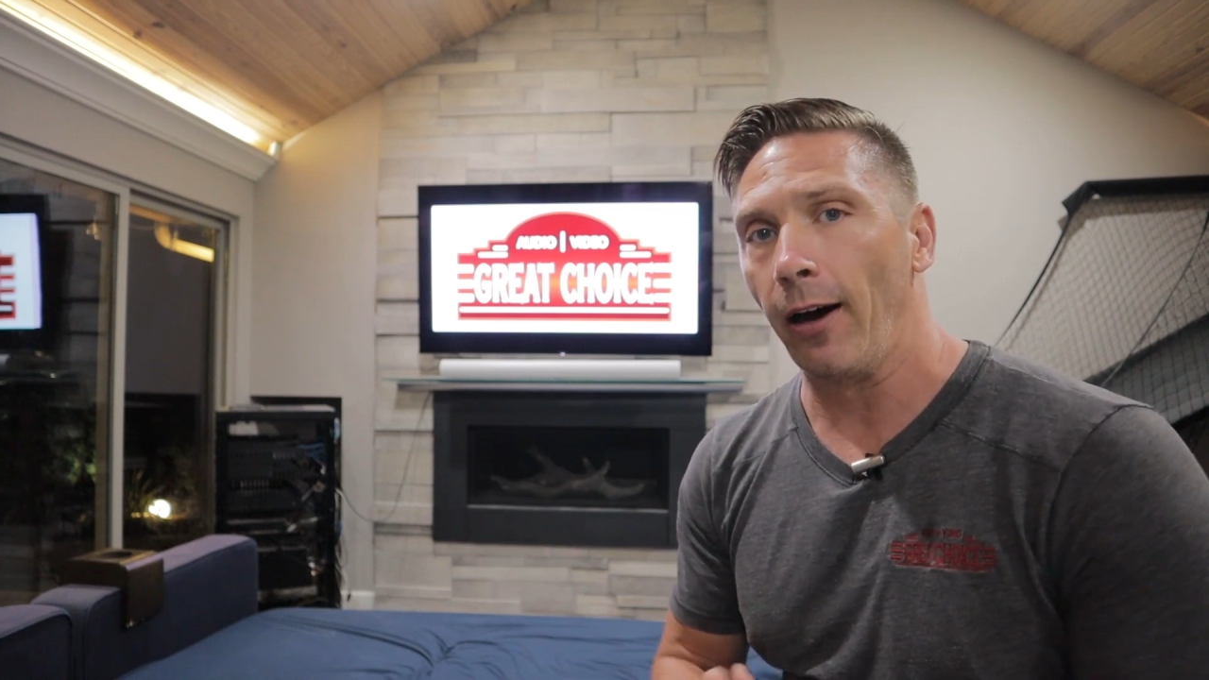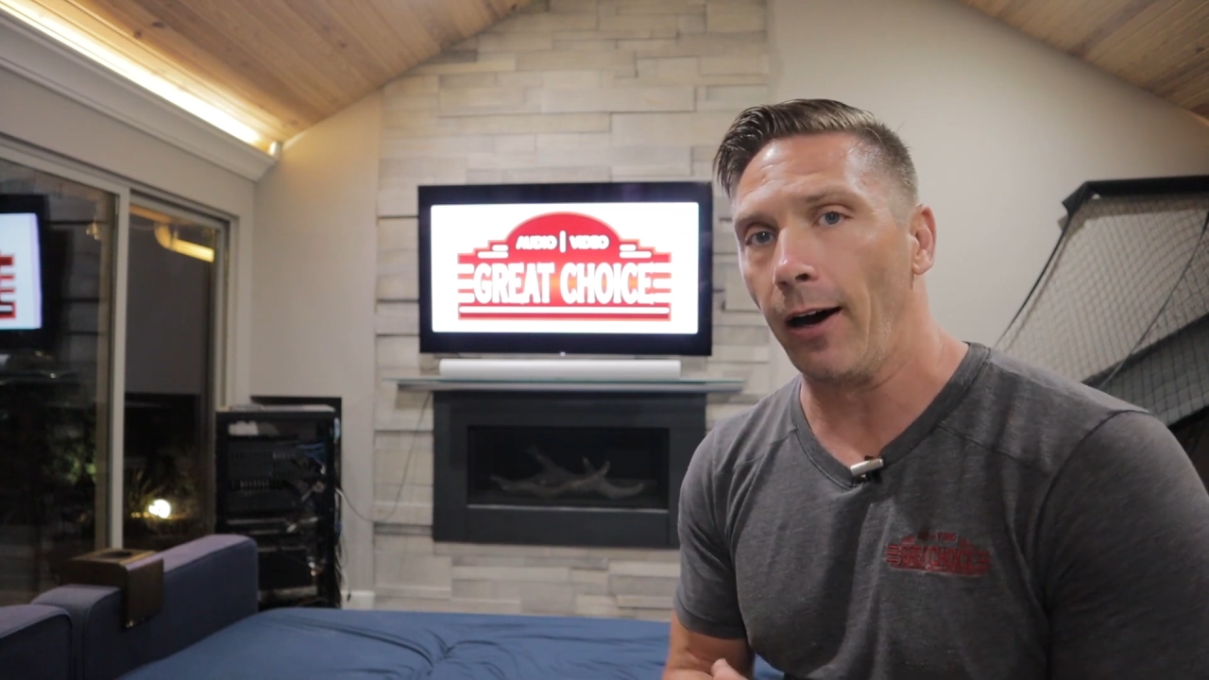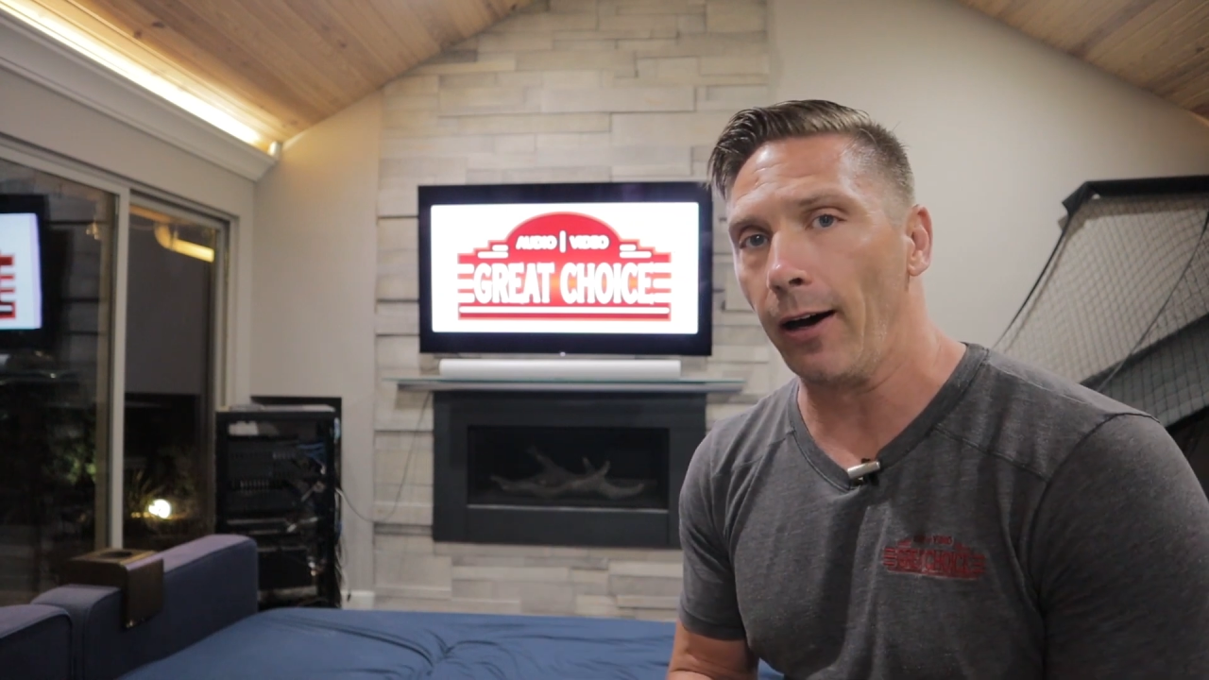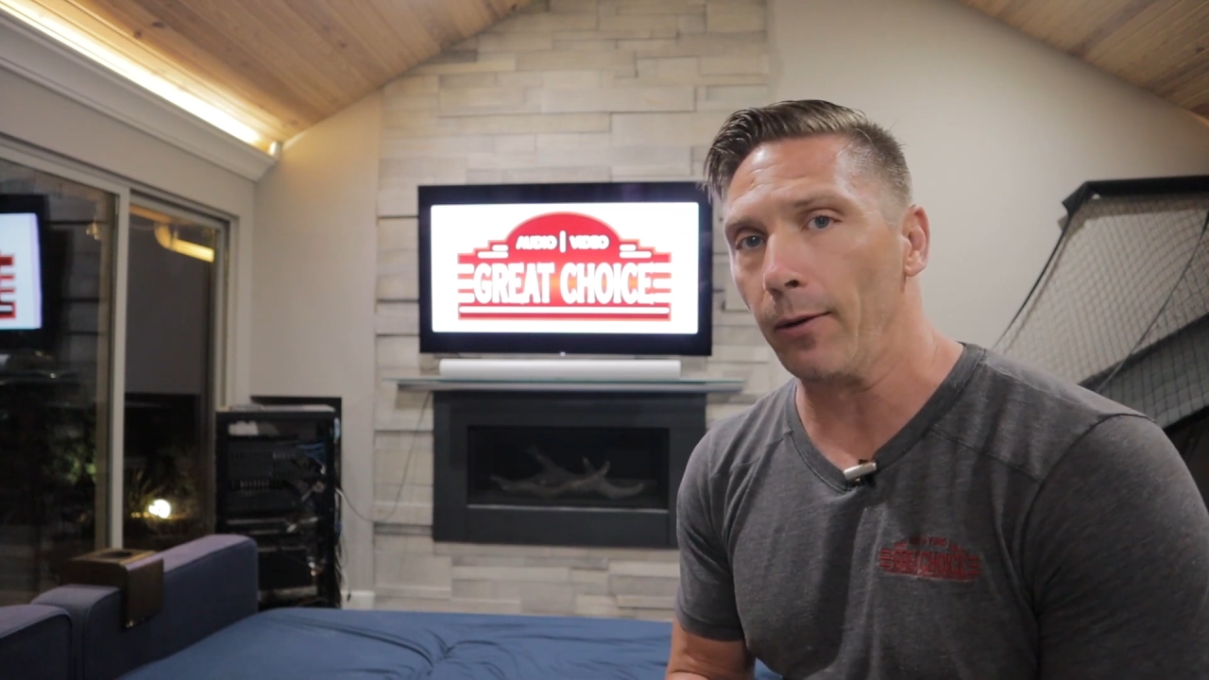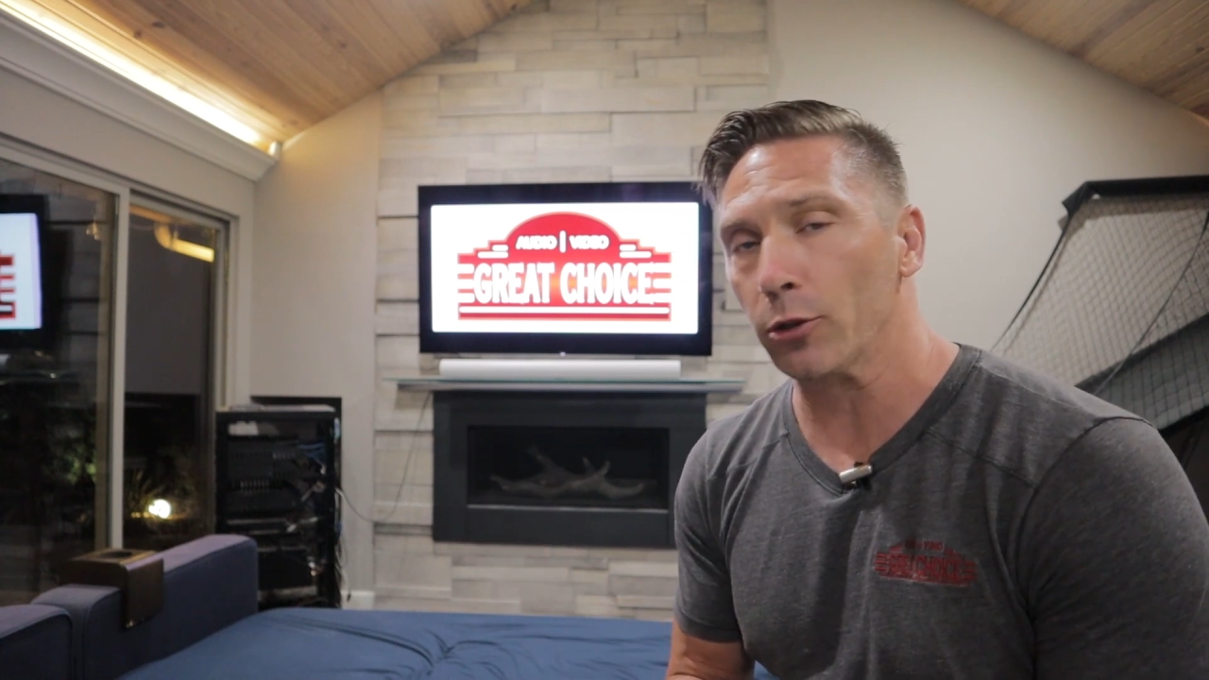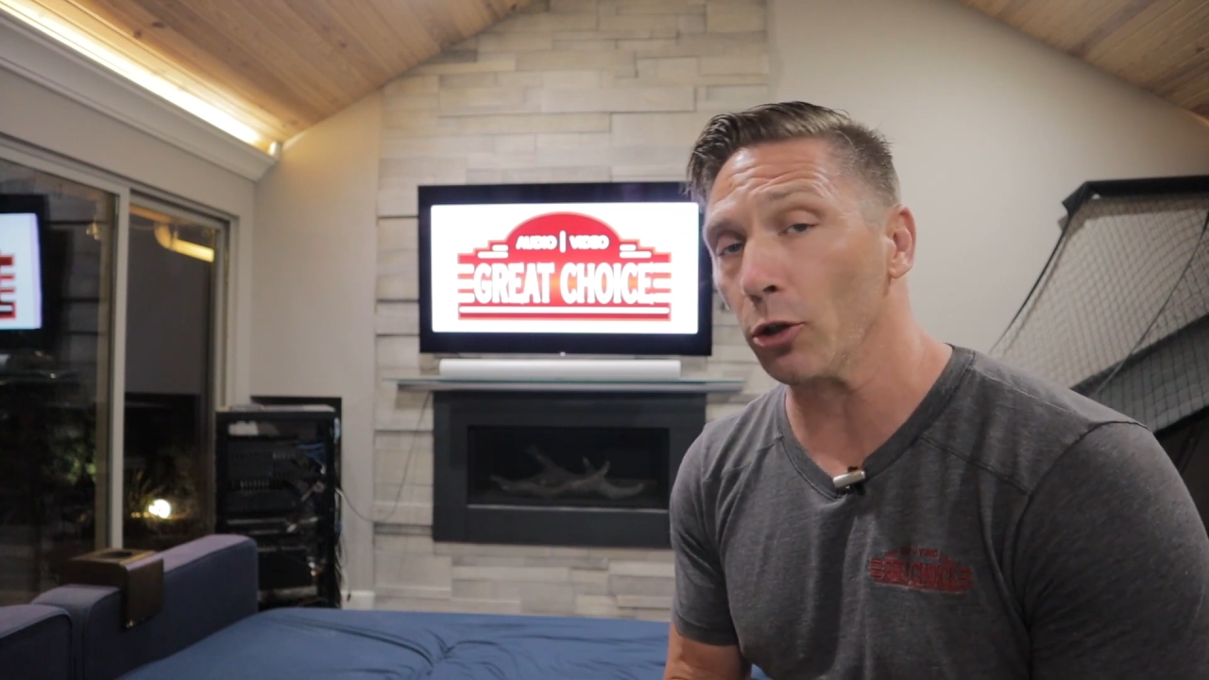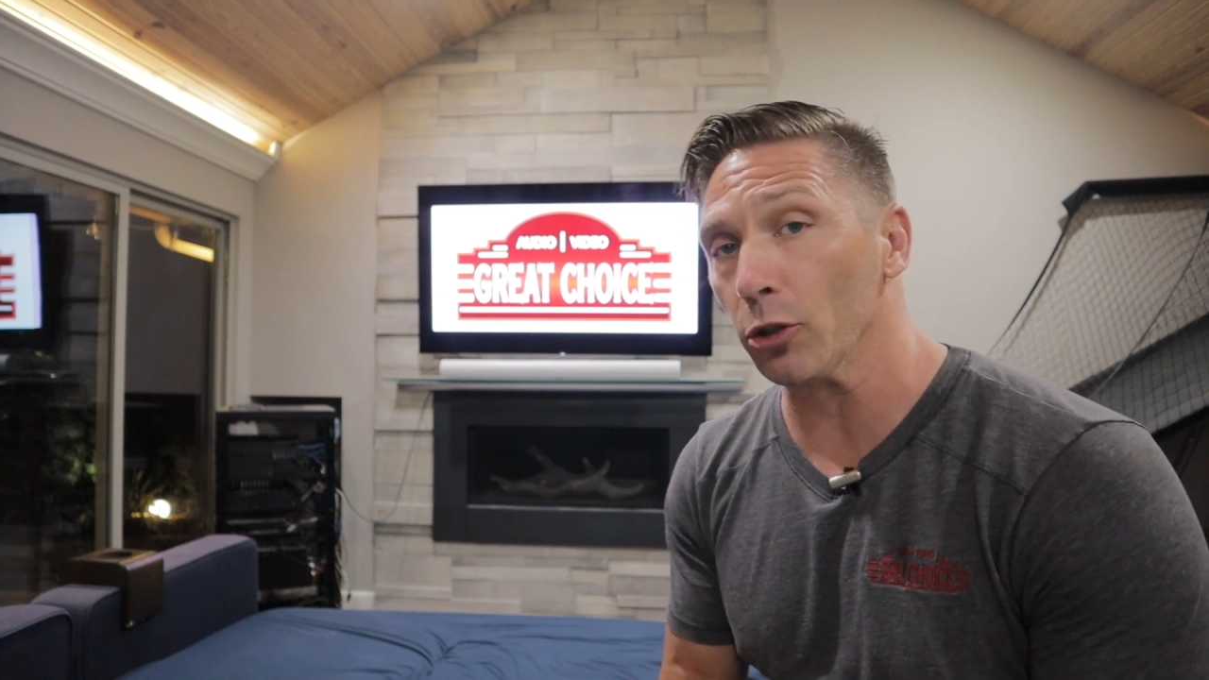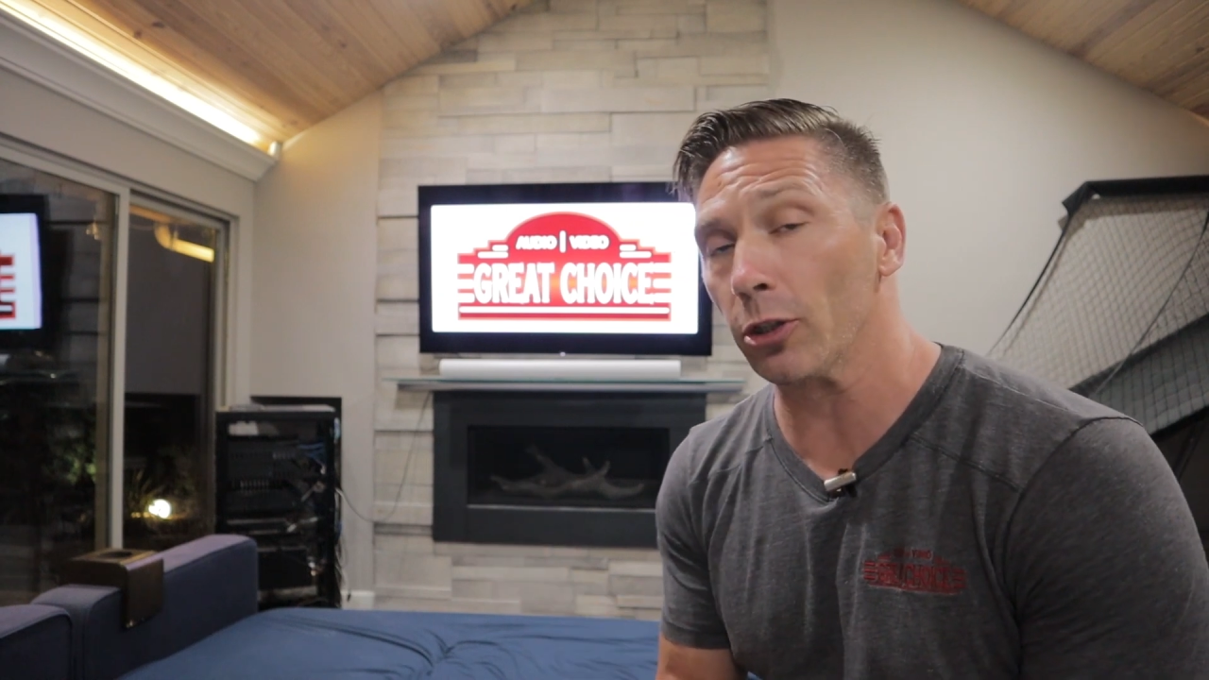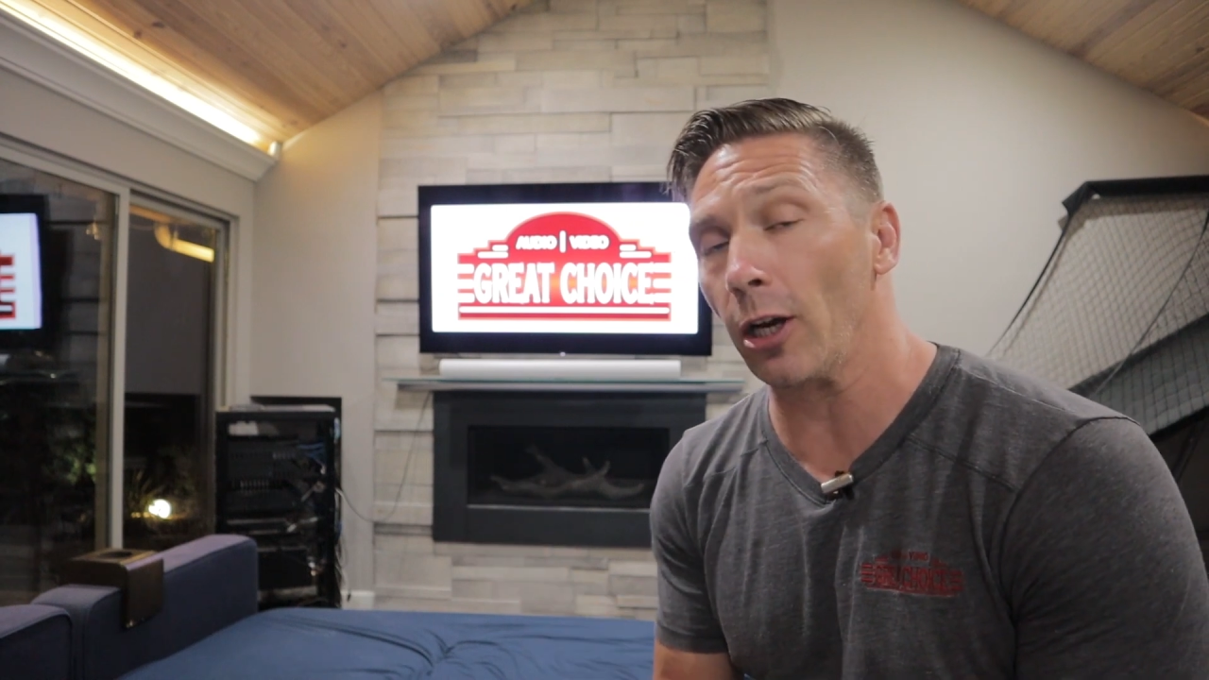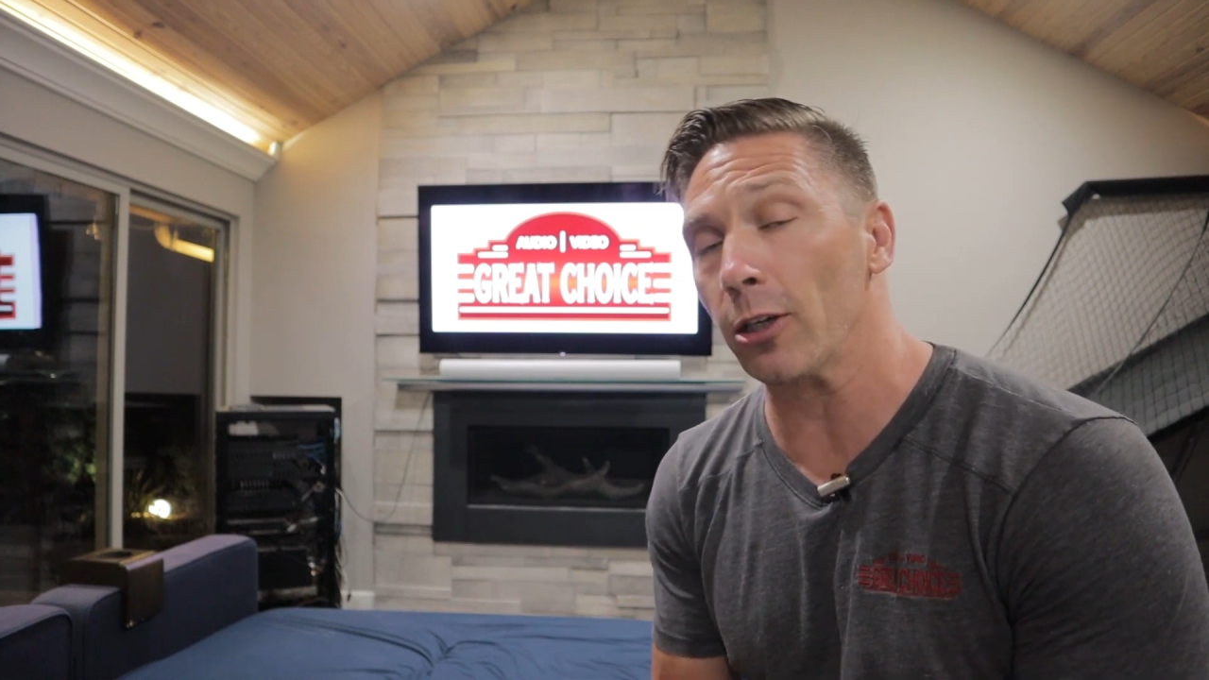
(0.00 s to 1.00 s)

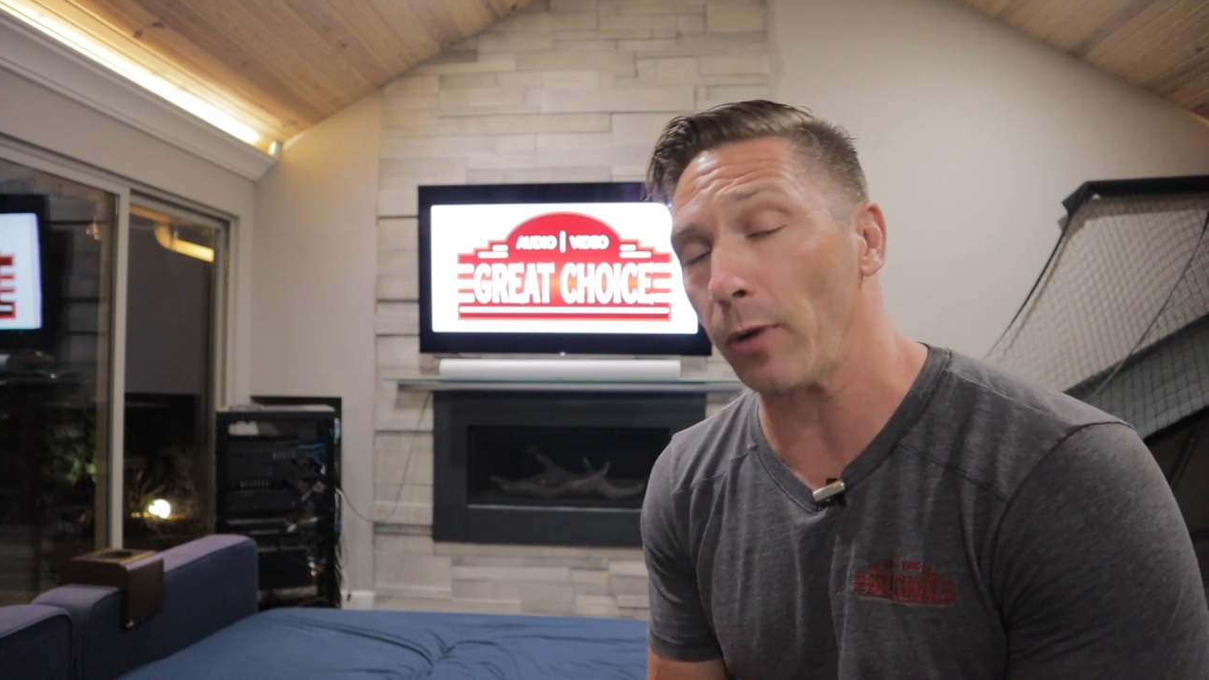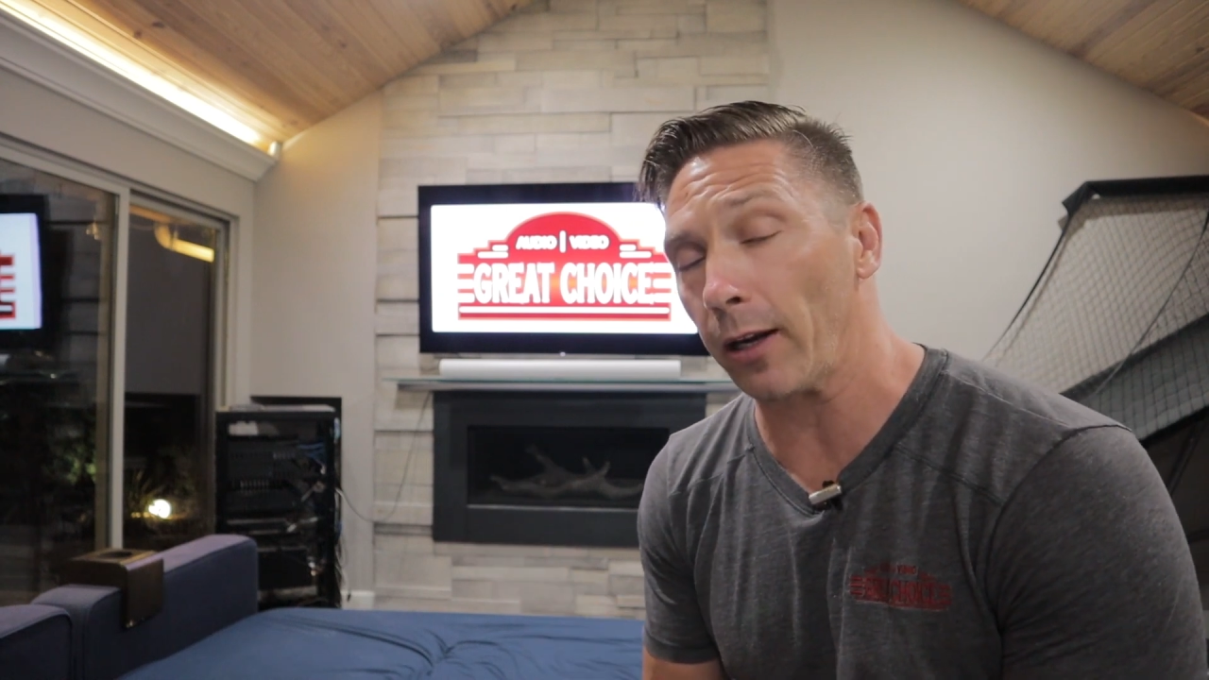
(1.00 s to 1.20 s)
Sonos does